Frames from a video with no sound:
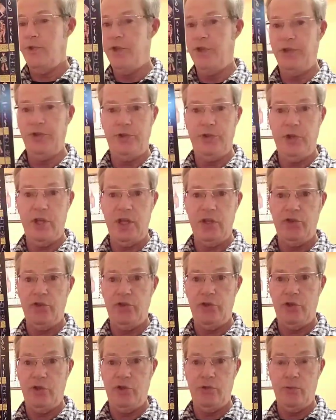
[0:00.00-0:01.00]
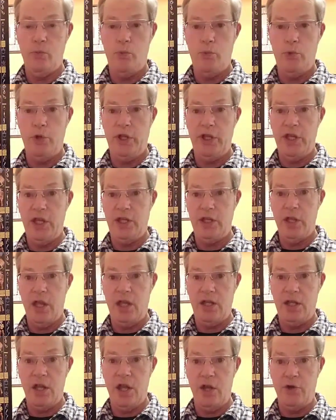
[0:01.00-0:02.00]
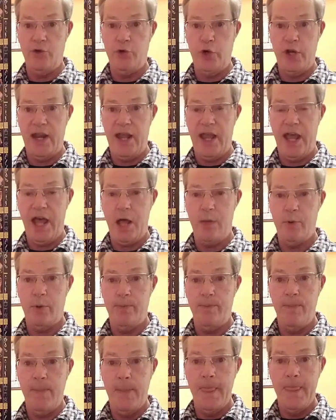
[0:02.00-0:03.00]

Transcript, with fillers: this is just really a, a country album.